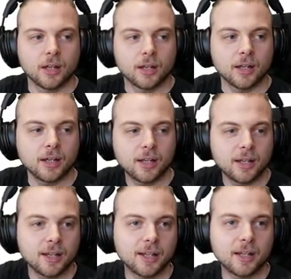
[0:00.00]

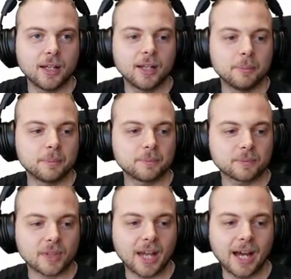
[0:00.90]
Um,
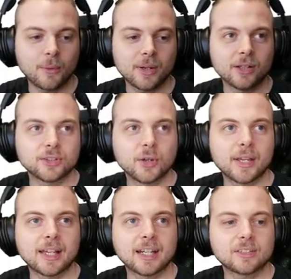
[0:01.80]
how are we all
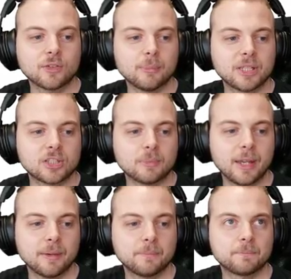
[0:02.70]
doing, guys? Have you missed
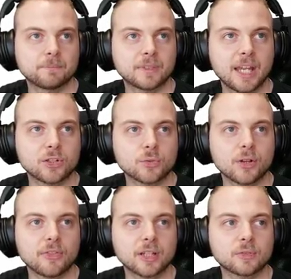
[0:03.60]
me? Desra,
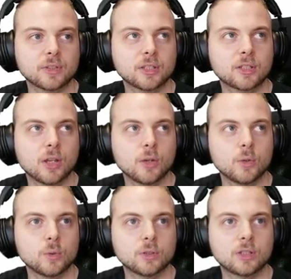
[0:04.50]
thanks for the
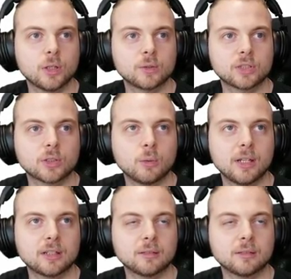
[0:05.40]
two, the two squid.